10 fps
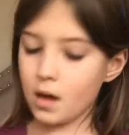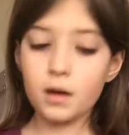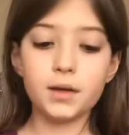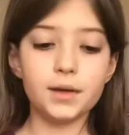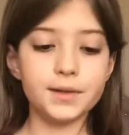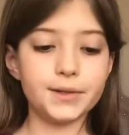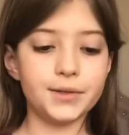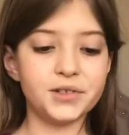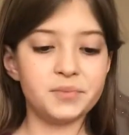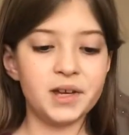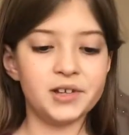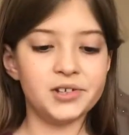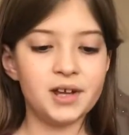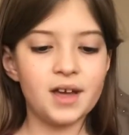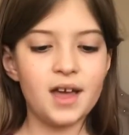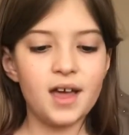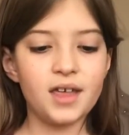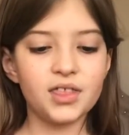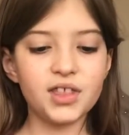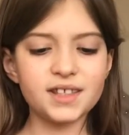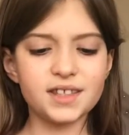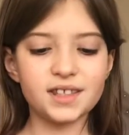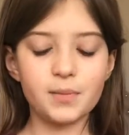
He is on this page. This is the